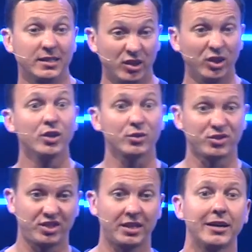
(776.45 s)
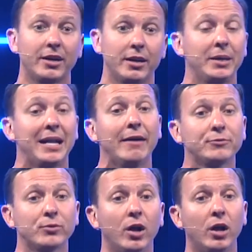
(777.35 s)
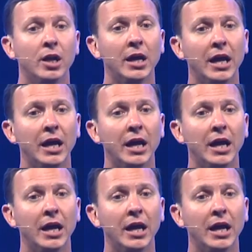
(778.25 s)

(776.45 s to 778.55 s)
It's a little scary. I mean, after all,